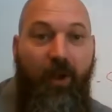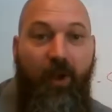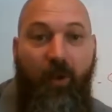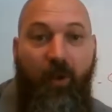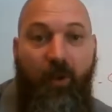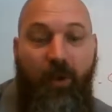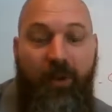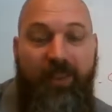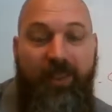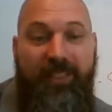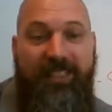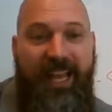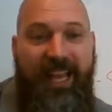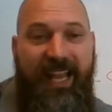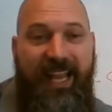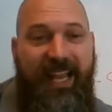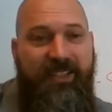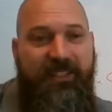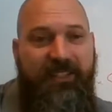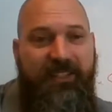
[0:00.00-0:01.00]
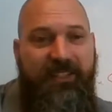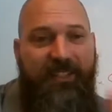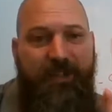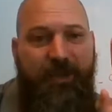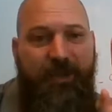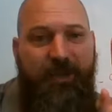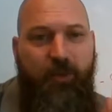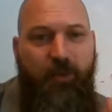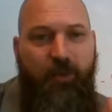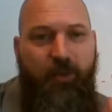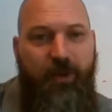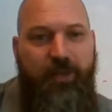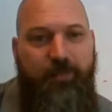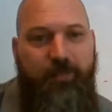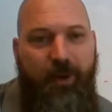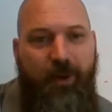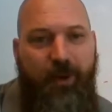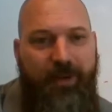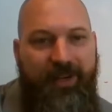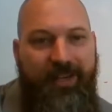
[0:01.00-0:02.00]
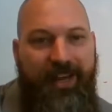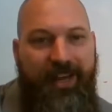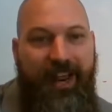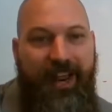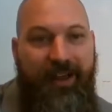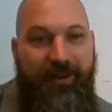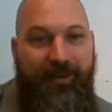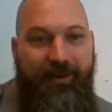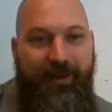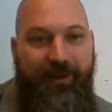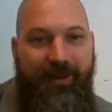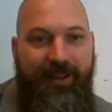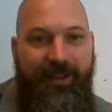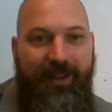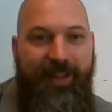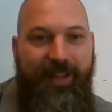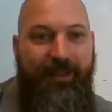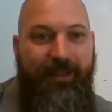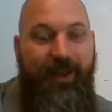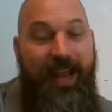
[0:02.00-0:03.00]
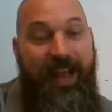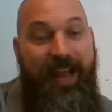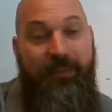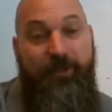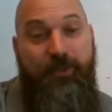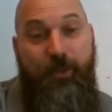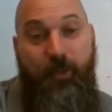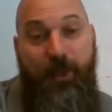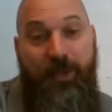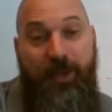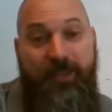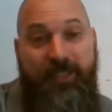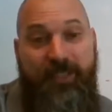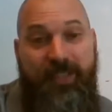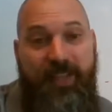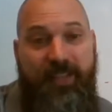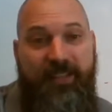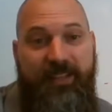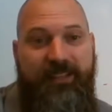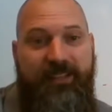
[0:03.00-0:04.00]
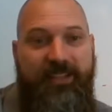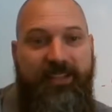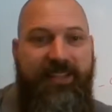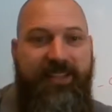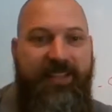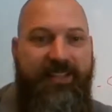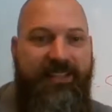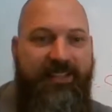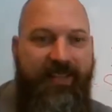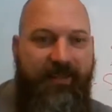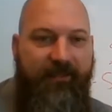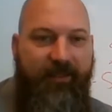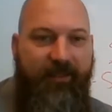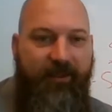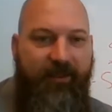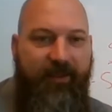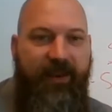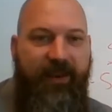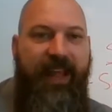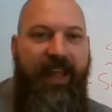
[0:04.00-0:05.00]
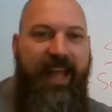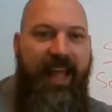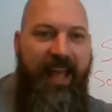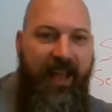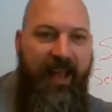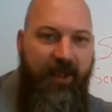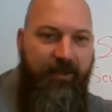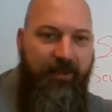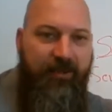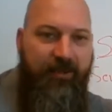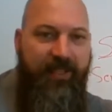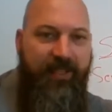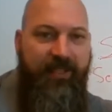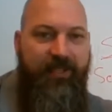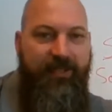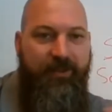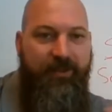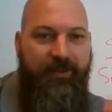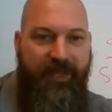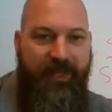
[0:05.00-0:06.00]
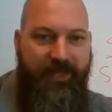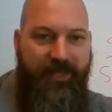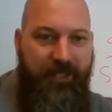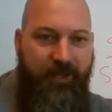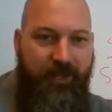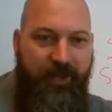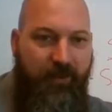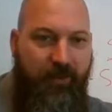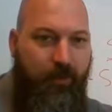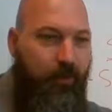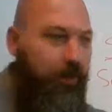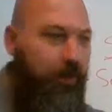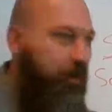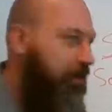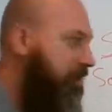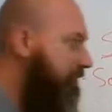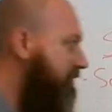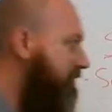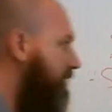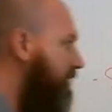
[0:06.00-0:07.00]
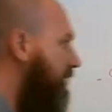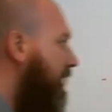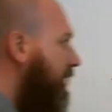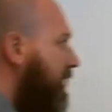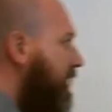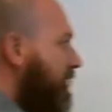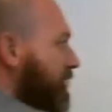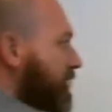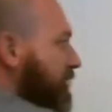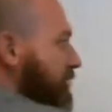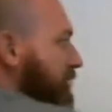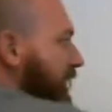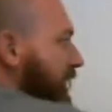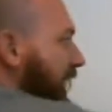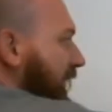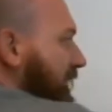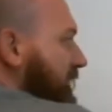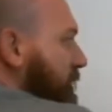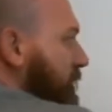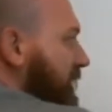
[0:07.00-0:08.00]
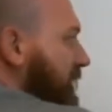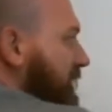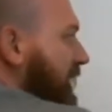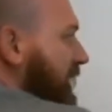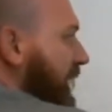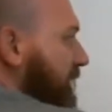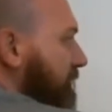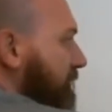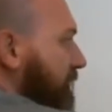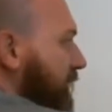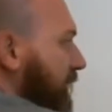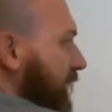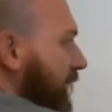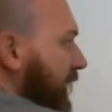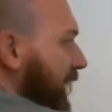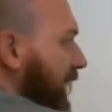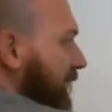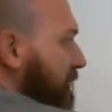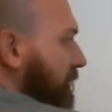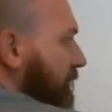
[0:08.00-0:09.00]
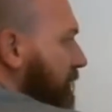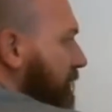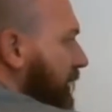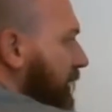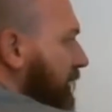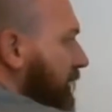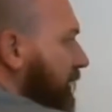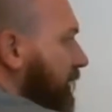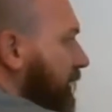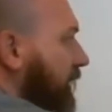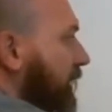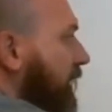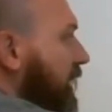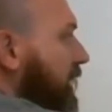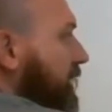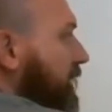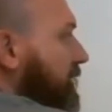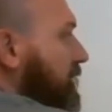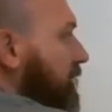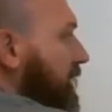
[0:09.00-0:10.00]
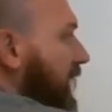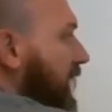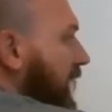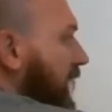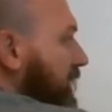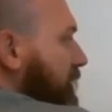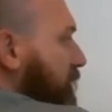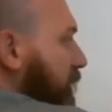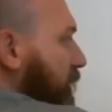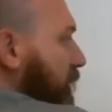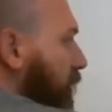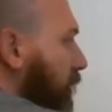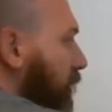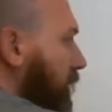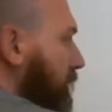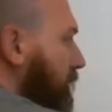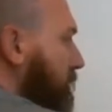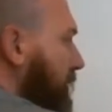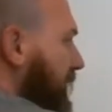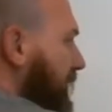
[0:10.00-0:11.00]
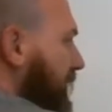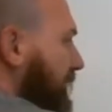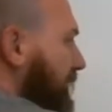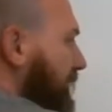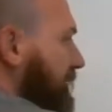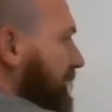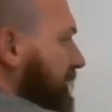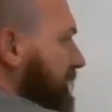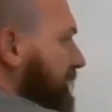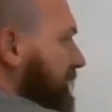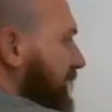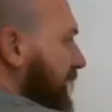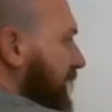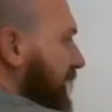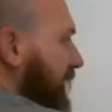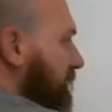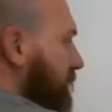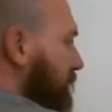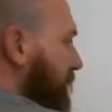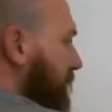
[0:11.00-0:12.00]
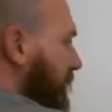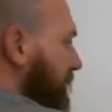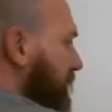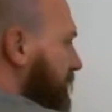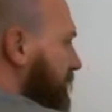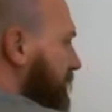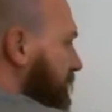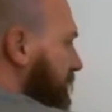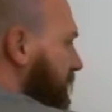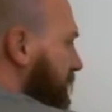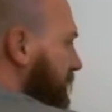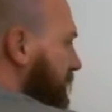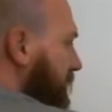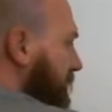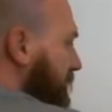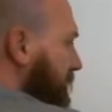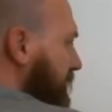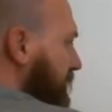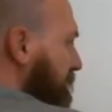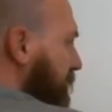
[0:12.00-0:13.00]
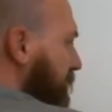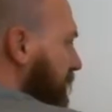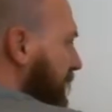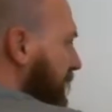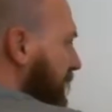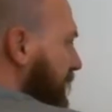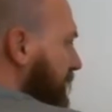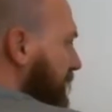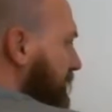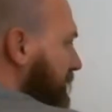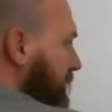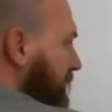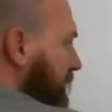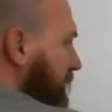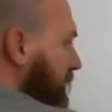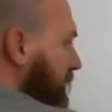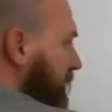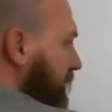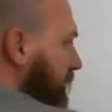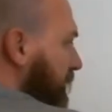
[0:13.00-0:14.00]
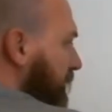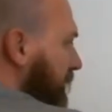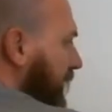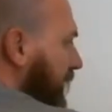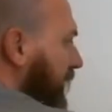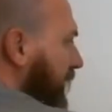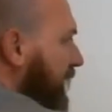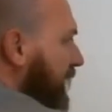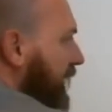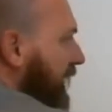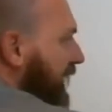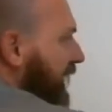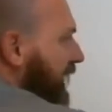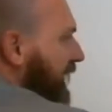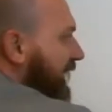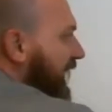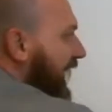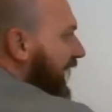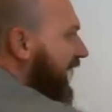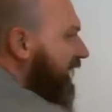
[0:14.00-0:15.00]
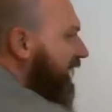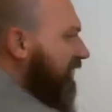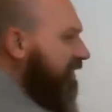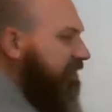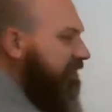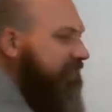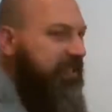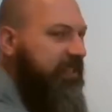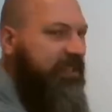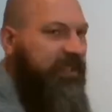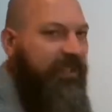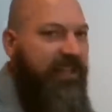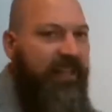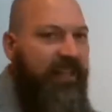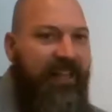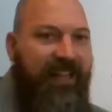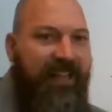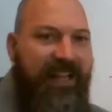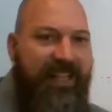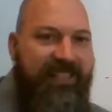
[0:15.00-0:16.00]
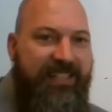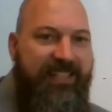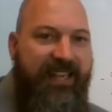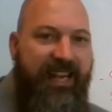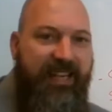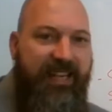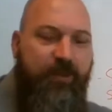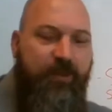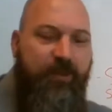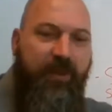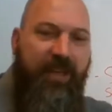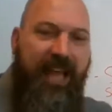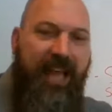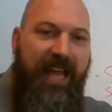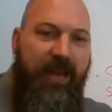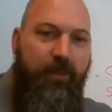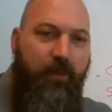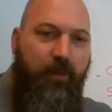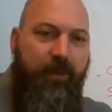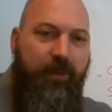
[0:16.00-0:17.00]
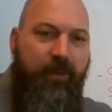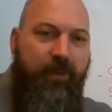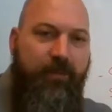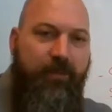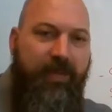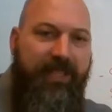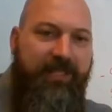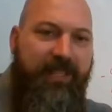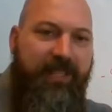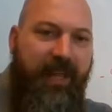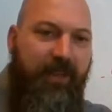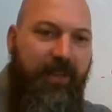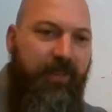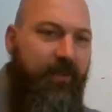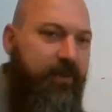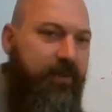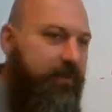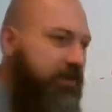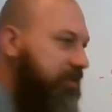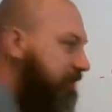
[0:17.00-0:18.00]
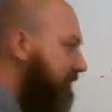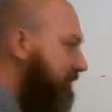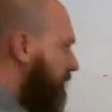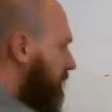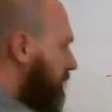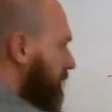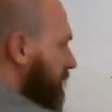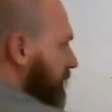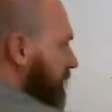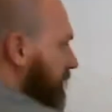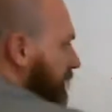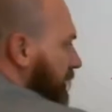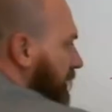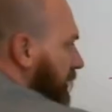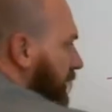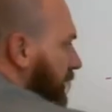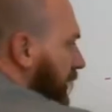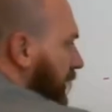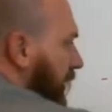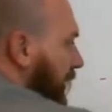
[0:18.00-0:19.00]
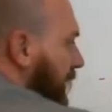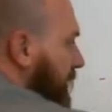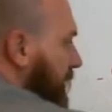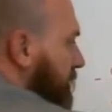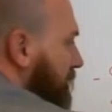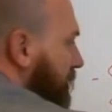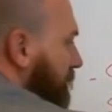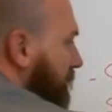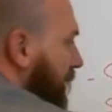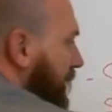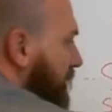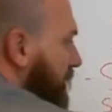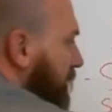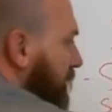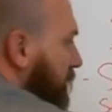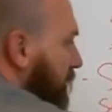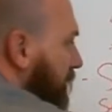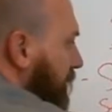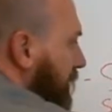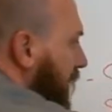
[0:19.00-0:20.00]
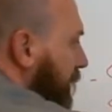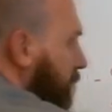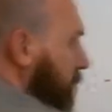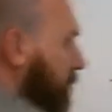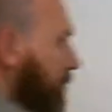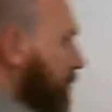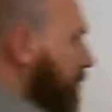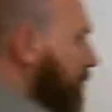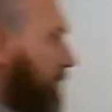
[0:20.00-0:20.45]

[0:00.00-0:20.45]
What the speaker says: Well, it's actually two words broken down. And the actual way you say this is severalty. So it's like two different words. So there should actually be a hyphen right here. So the actual word means, sever means to separate, okay? And ality, that's an actual Latin word that means others. All right, so basically what that word